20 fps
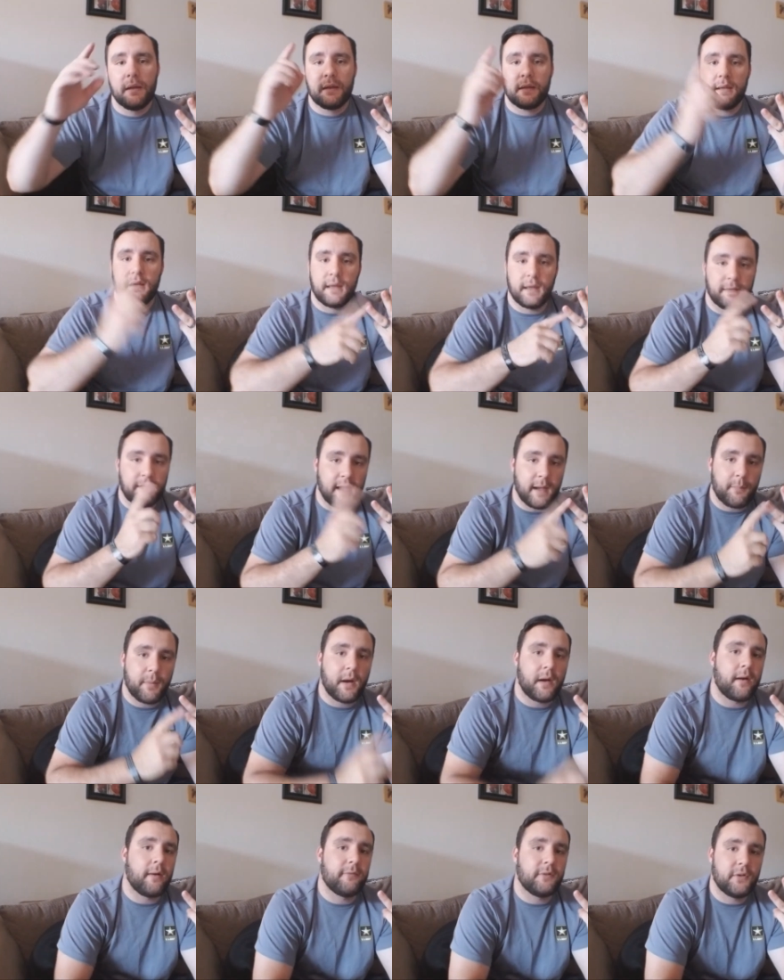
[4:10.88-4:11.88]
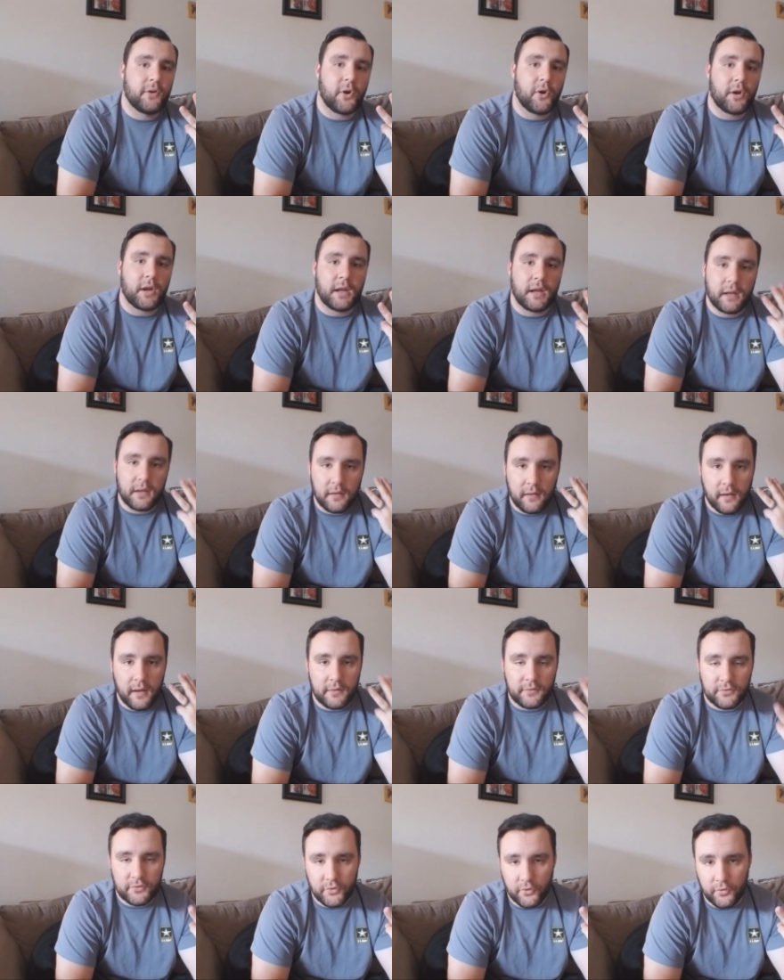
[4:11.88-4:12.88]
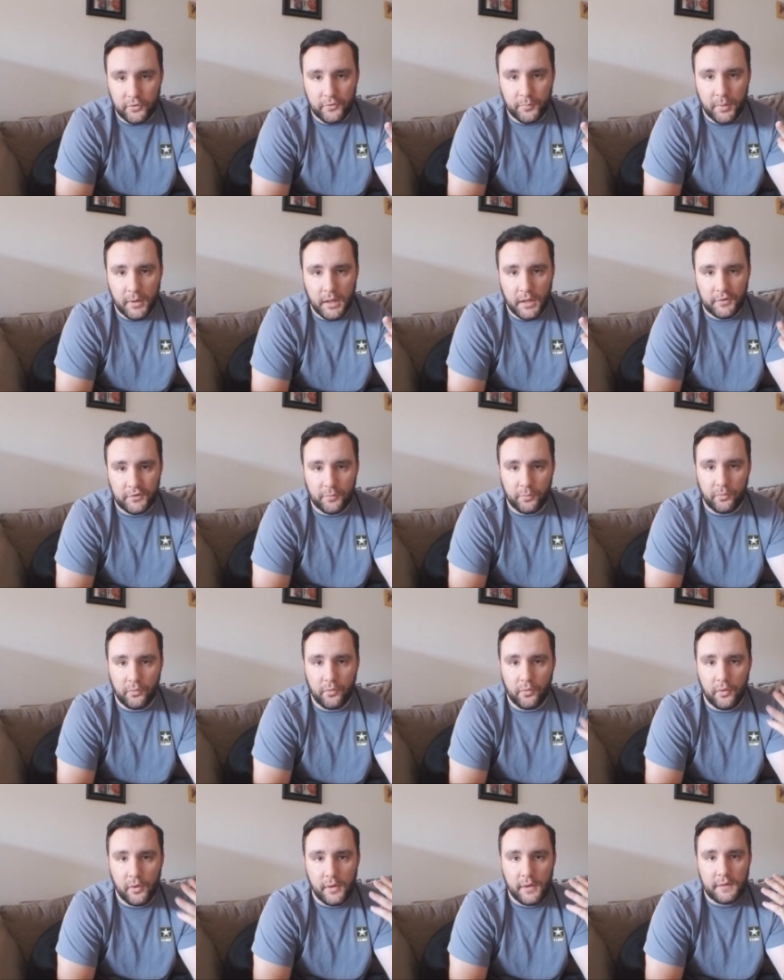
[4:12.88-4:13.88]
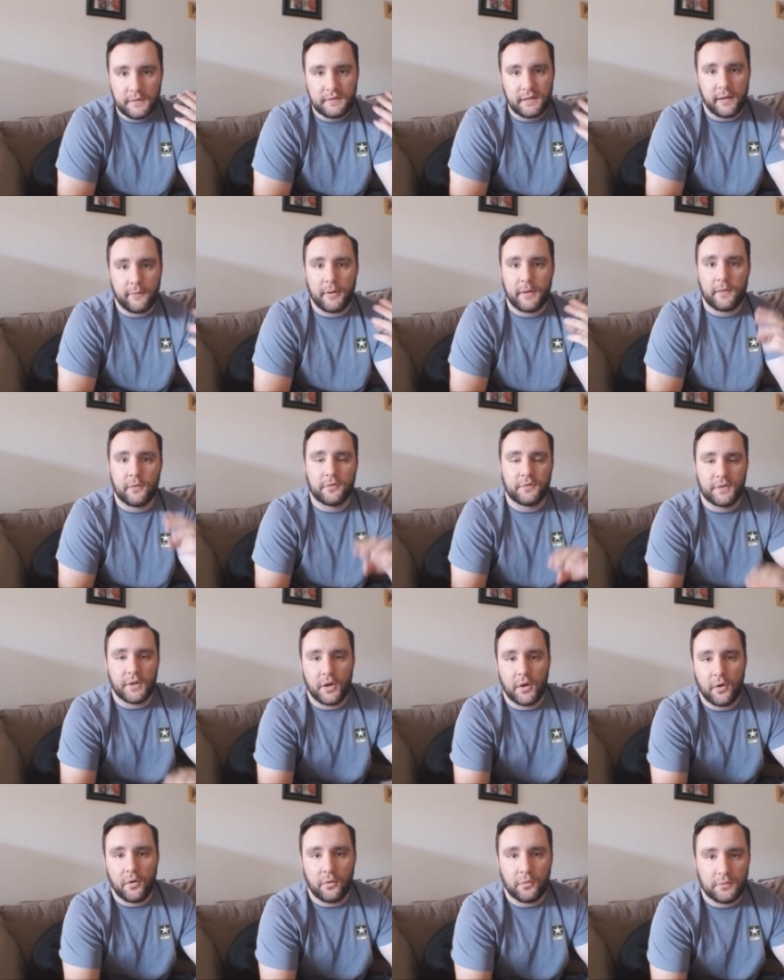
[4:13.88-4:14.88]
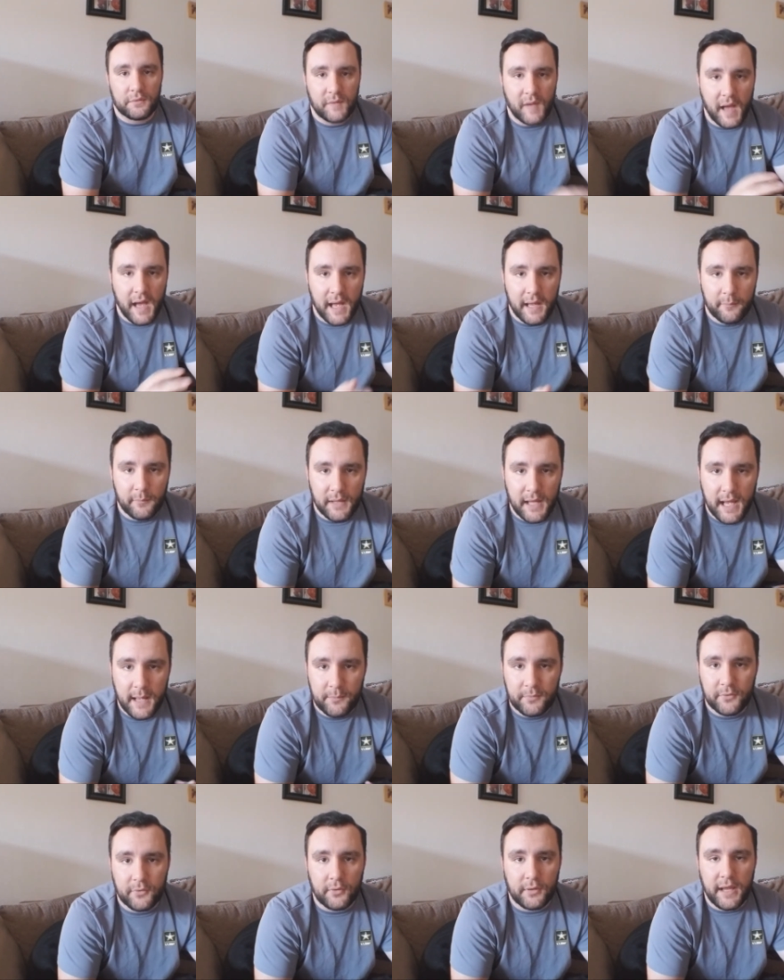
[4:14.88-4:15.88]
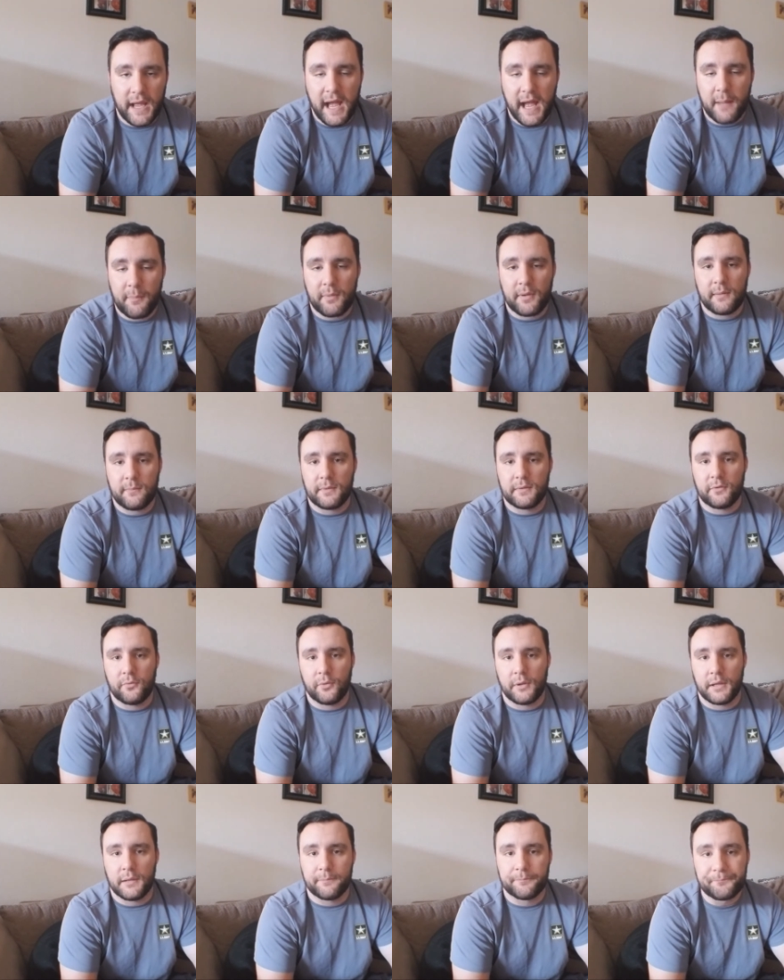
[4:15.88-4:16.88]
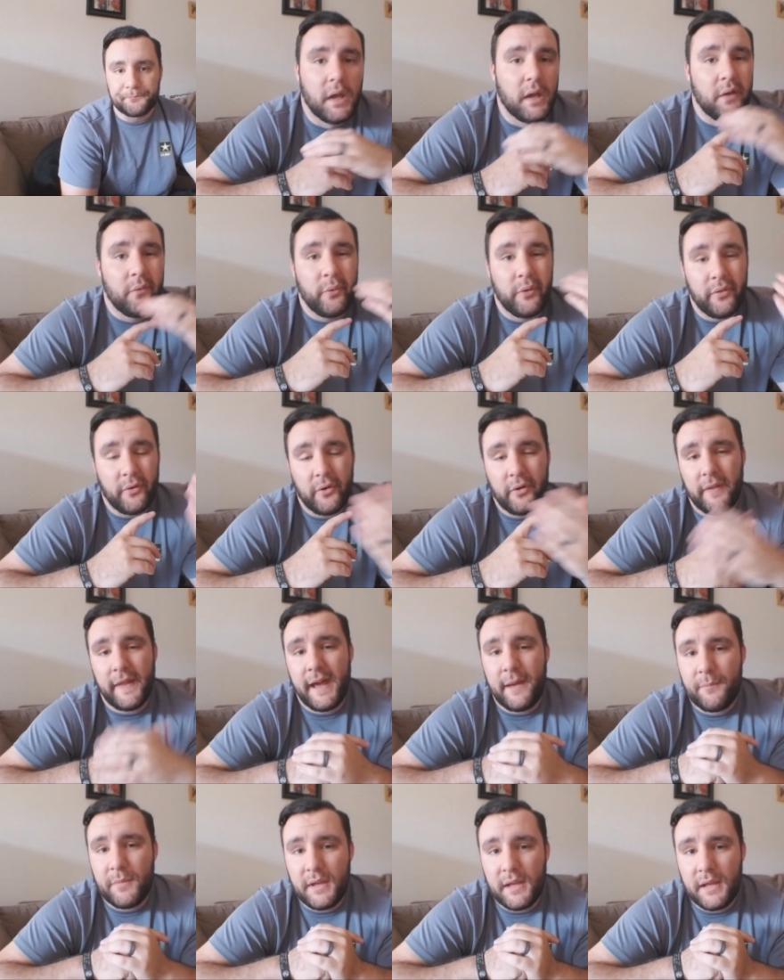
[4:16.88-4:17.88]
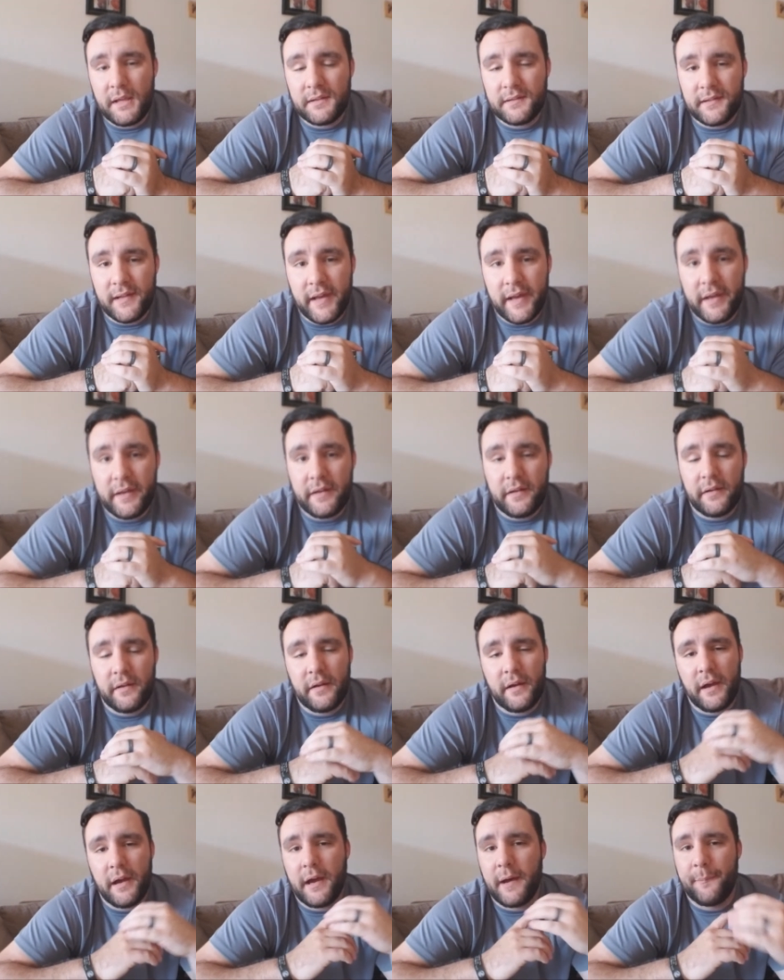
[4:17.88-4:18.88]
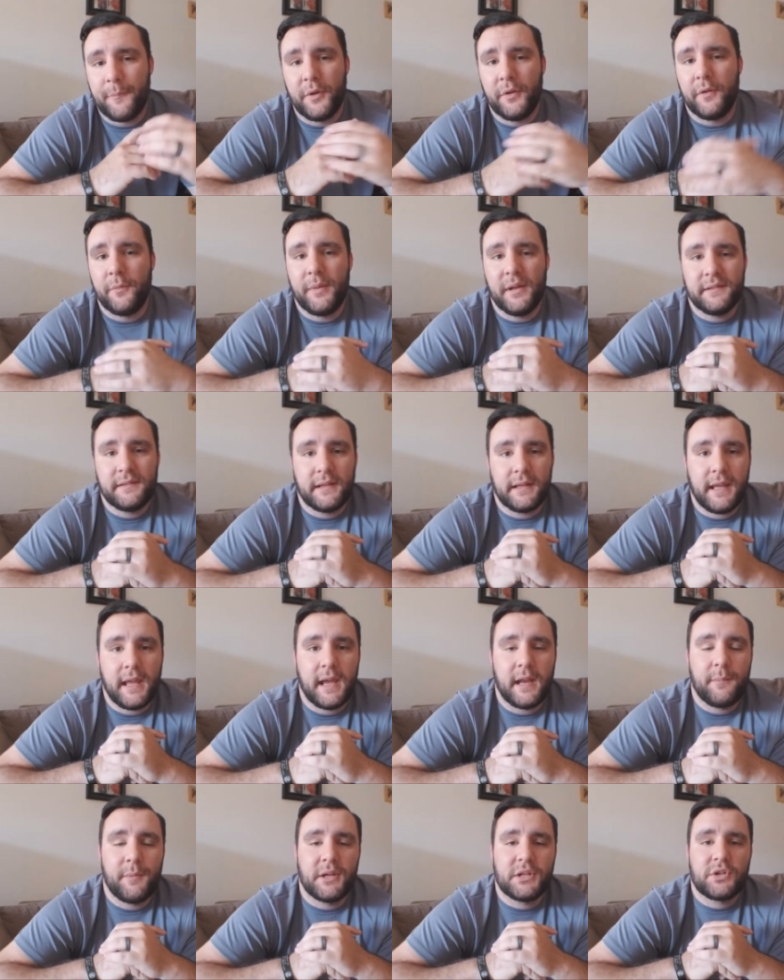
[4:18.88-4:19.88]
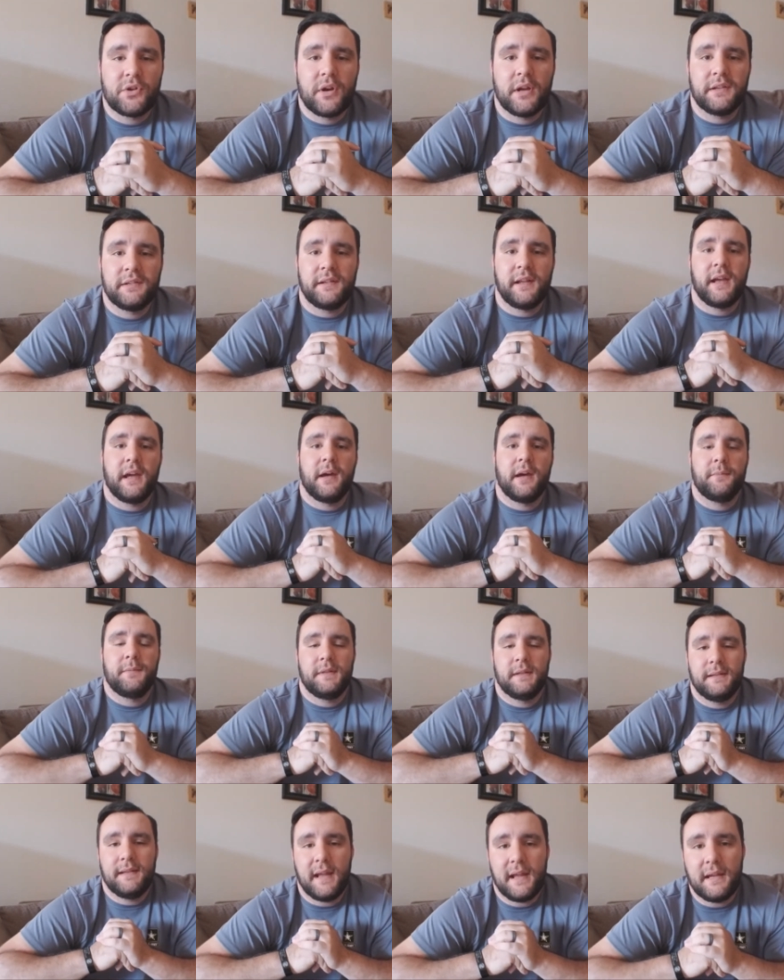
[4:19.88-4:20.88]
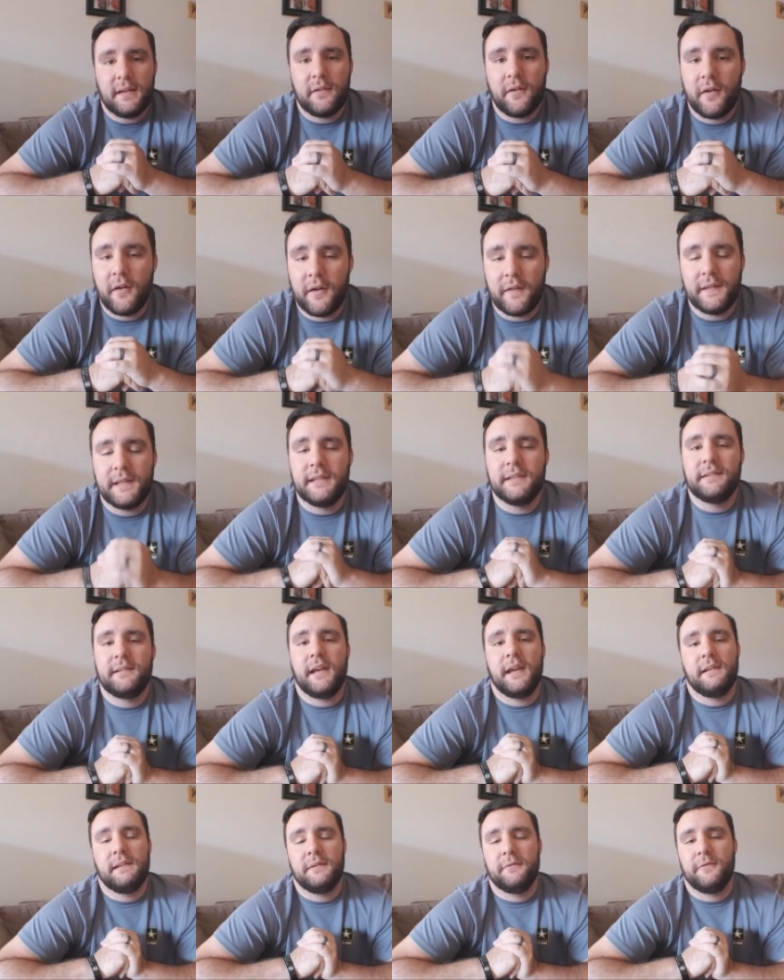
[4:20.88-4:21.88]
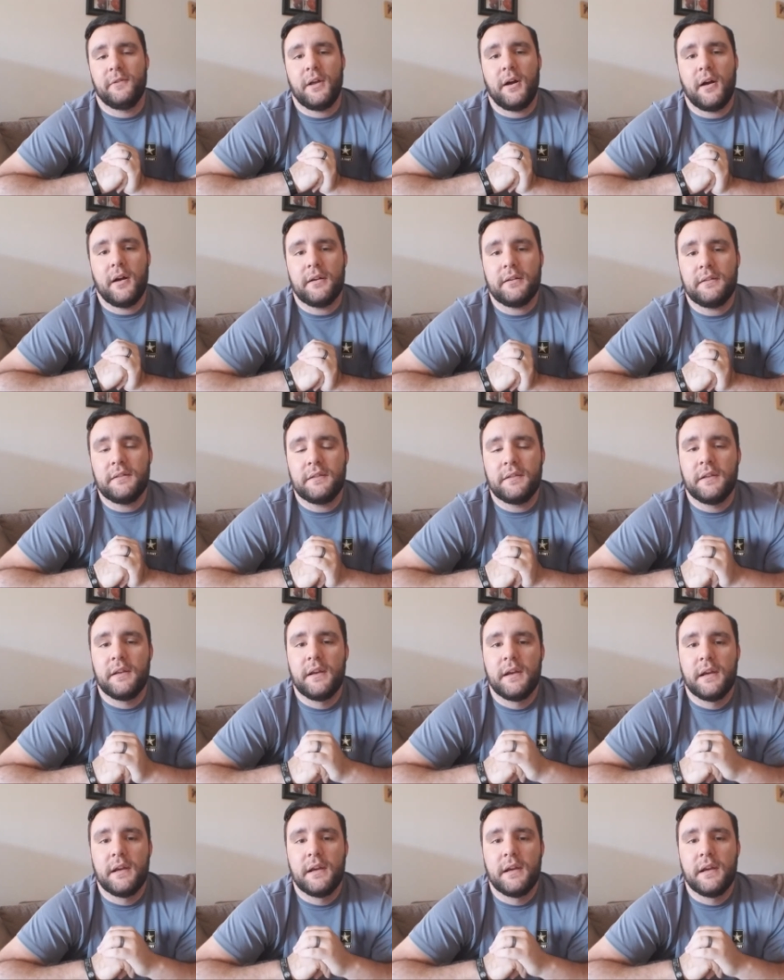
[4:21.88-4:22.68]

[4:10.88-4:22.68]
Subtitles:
get that power of attorney as soon as possible so that way there's no time lapse or gap in between. With all that being said, I'm going to do the best I can to make sure I stay up to date on these daily vlogs